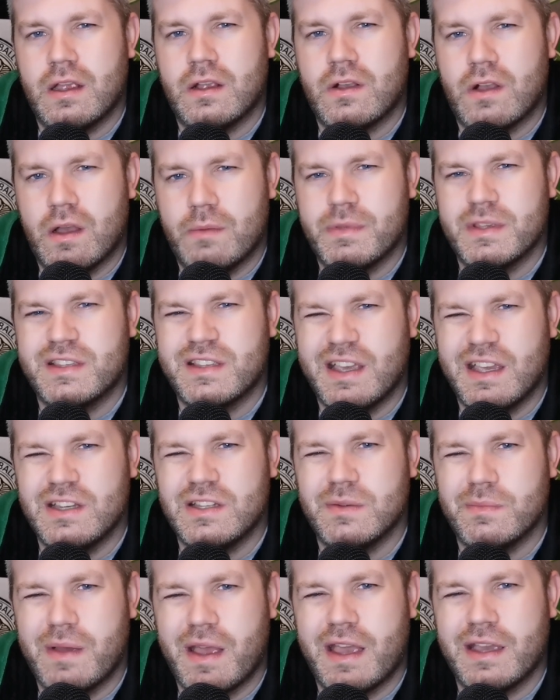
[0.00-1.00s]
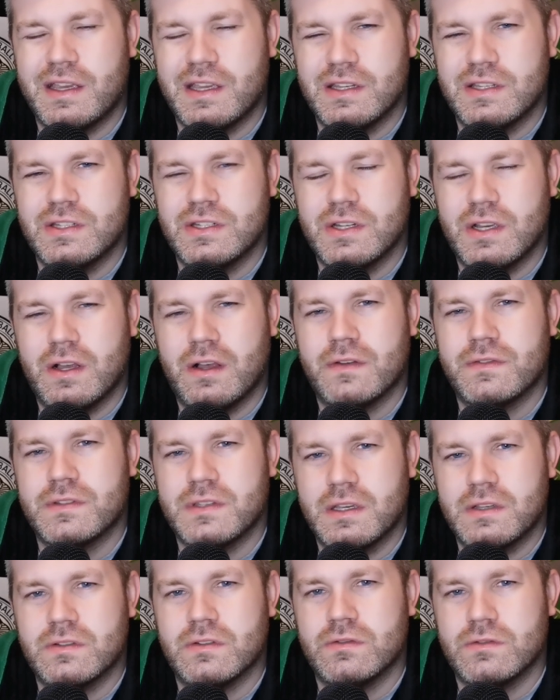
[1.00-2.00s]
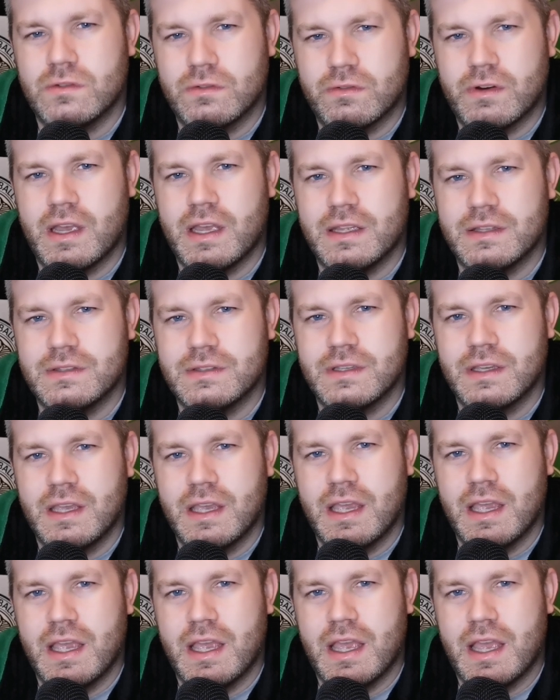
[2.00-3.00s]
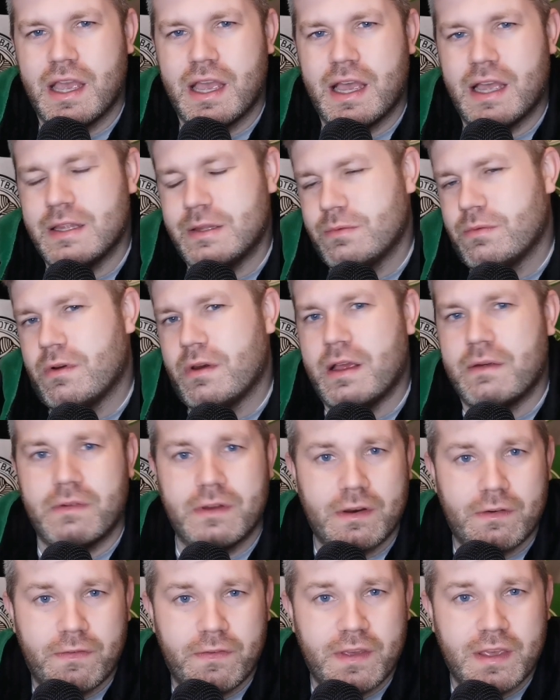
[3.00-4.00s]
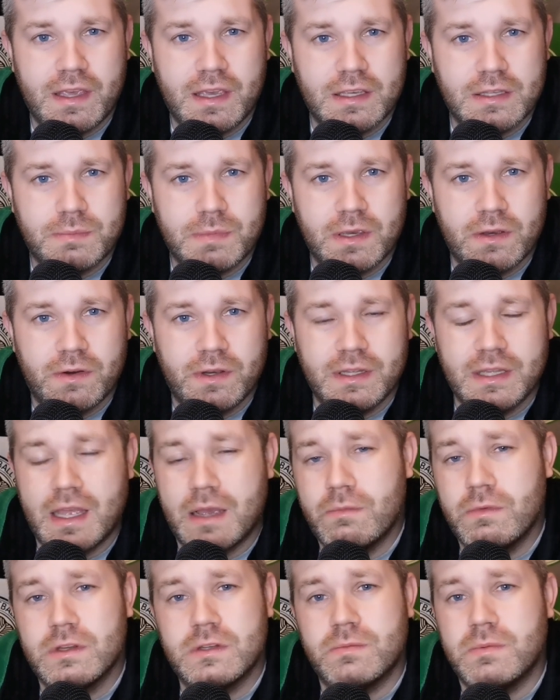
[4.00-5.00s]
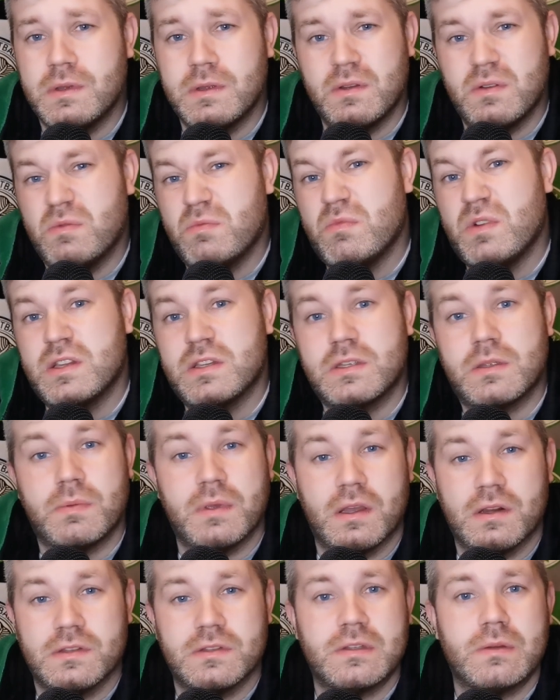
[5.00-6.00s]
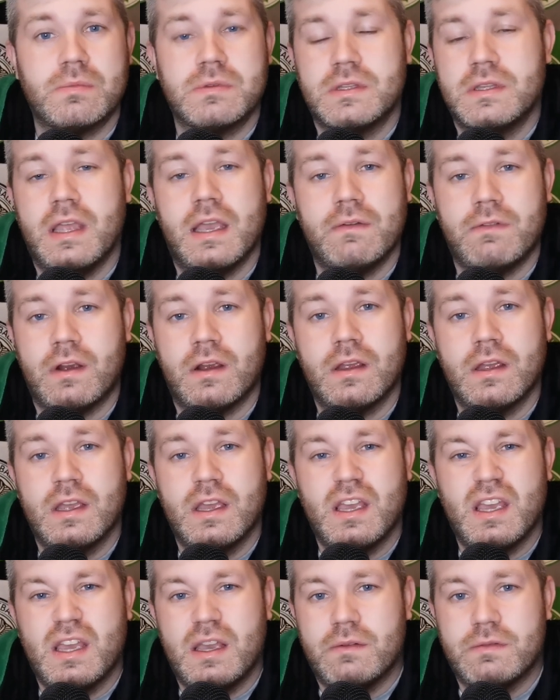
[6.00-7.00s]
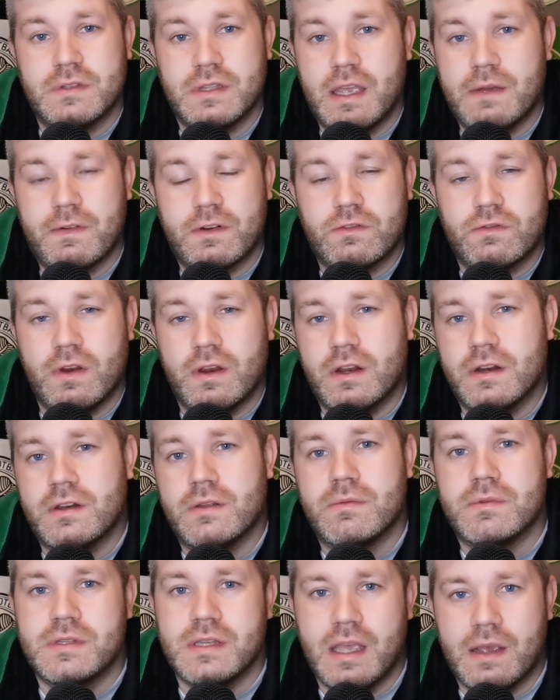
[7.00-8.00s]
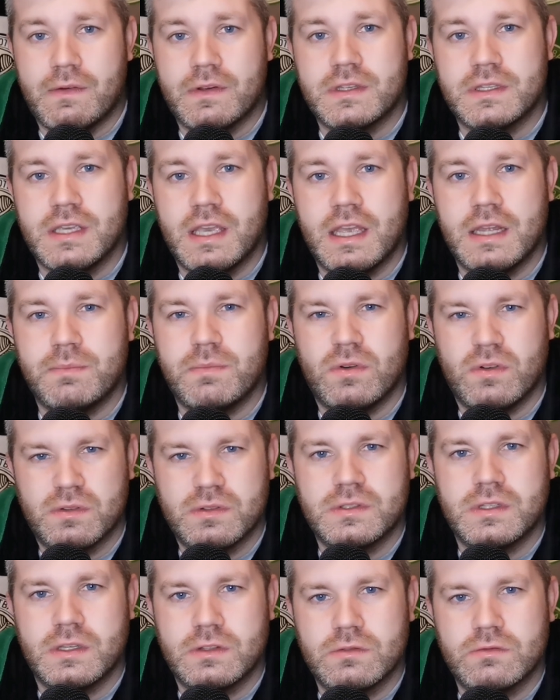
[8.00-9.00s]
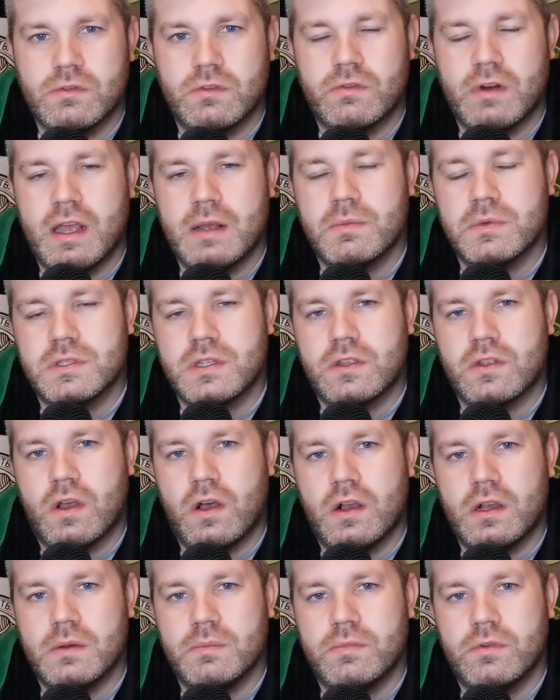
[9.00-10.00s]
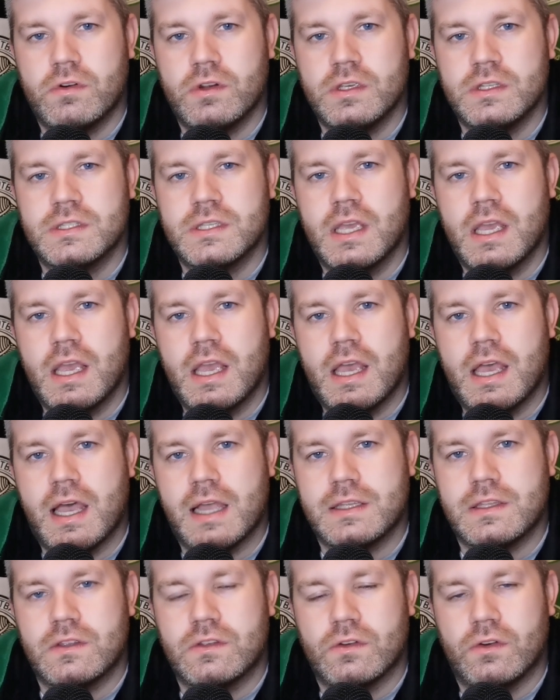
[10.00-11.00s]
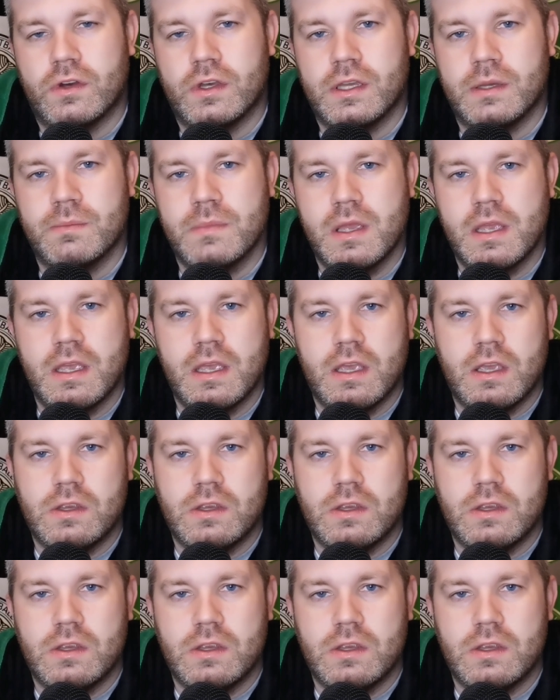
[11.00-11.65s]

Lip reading: A compensation package of 600 grand and whatever the fee is behind that, which to be honest, it was never triggered, it was never said, but 600 grand was the talking price at the time.